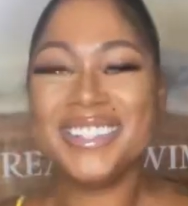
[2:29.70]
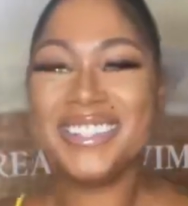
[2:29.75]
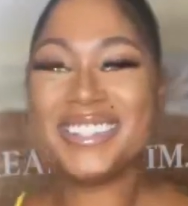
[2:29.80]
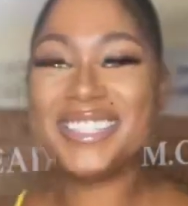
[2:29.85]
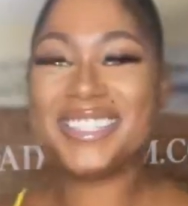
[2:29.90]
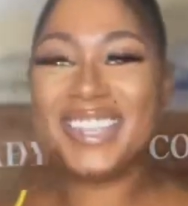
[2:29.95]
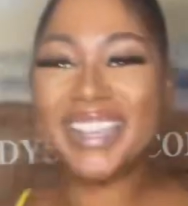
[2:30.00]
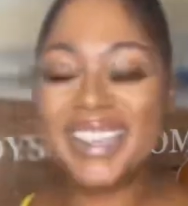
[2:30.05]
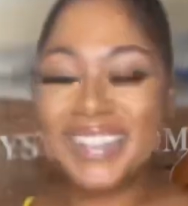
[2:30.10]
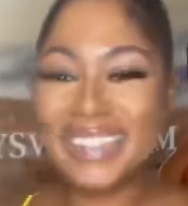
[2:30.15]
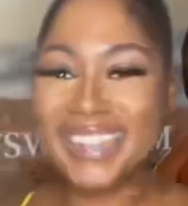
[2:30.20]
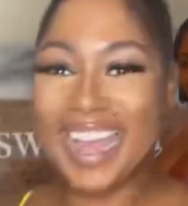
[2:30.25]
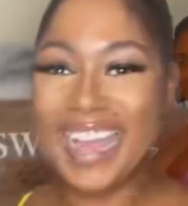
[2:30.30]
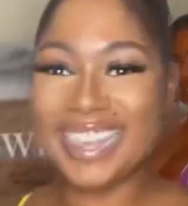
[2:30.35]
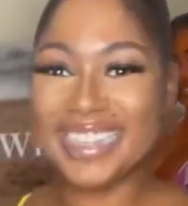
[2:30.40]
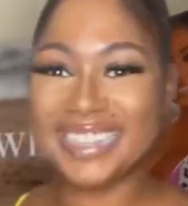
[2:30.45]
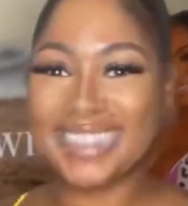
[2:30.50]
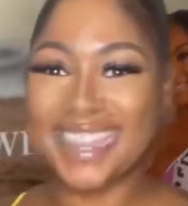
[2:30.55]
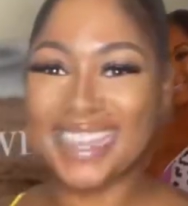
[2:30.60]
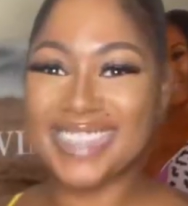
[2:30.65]
Do you
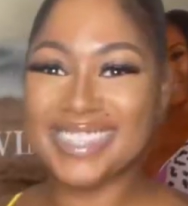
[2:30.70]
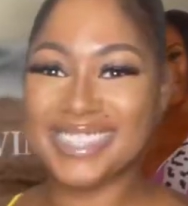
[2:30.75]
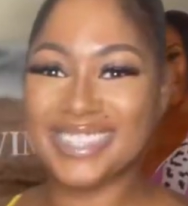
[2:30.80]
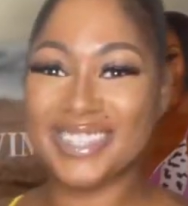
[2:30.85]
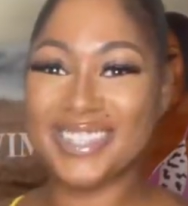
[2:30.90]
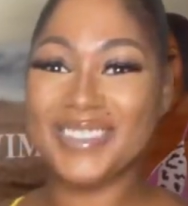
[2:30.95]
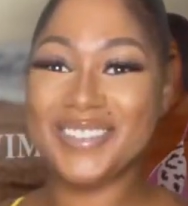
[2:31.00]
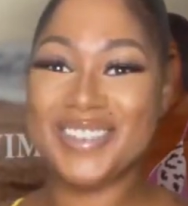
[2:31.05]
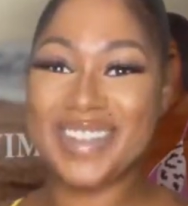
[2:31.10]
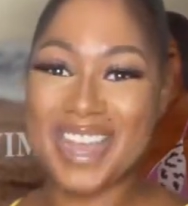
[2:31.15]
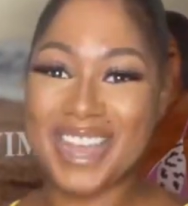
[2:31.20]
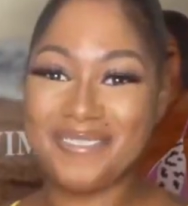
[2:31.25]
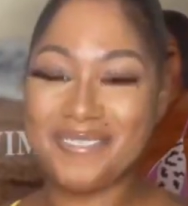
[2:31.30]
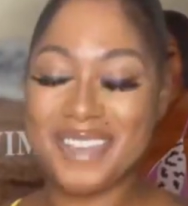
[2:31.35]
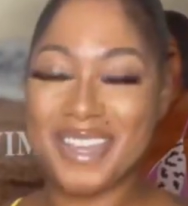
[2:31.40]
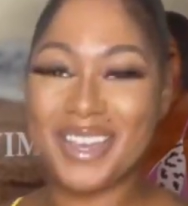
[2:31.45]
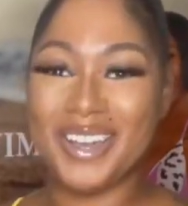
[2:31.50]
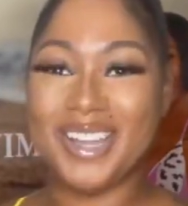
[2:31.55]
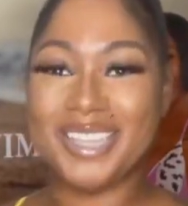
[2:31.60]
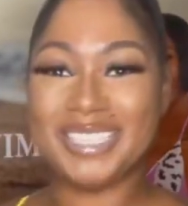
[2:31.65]
like this? Do you love
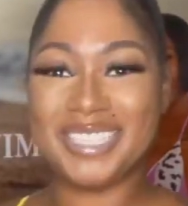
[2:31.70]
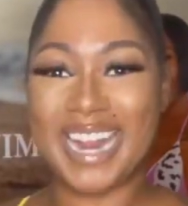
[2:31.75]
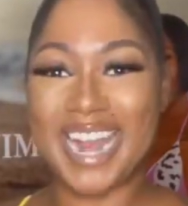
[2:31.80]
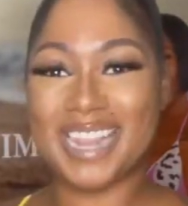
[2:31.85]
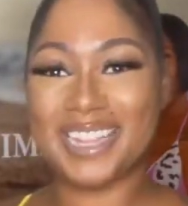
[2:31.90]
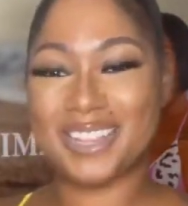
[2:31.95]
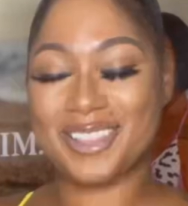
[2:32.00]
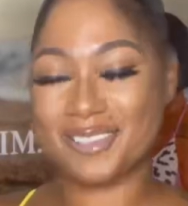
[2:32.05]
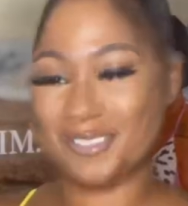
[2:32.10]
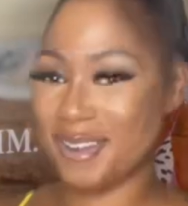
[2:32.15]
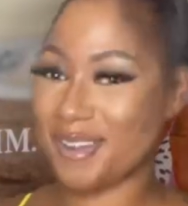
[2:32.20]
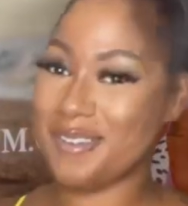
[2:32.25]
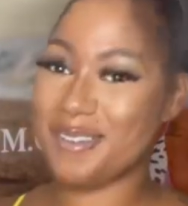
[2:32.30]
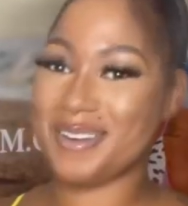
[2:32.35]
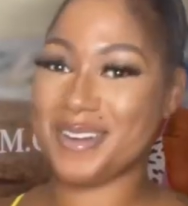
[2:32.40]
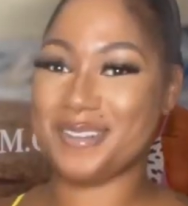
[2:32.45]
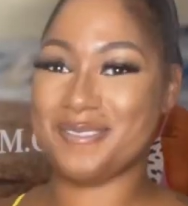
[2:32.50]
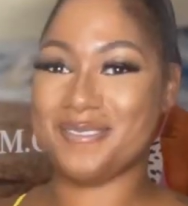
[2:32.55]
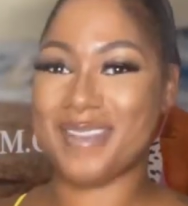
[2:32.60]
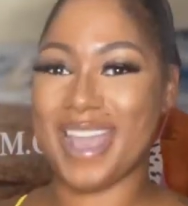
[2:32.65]
it, or should I throw
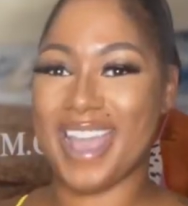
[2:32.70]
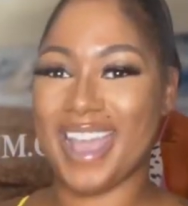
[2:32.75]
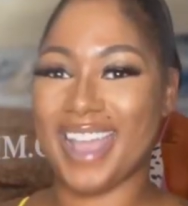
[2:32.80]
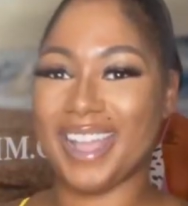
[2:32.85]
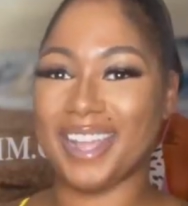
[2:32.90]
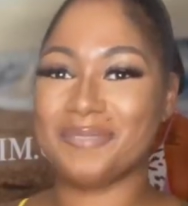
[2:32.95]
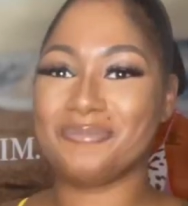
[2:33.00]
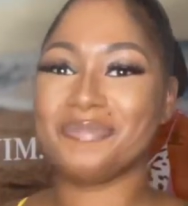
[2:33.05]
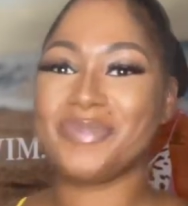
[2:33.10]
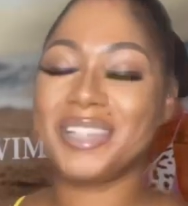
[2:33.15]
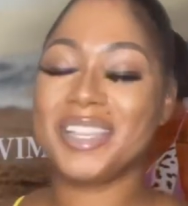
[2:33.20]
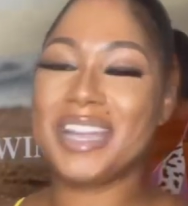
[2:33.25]
it away?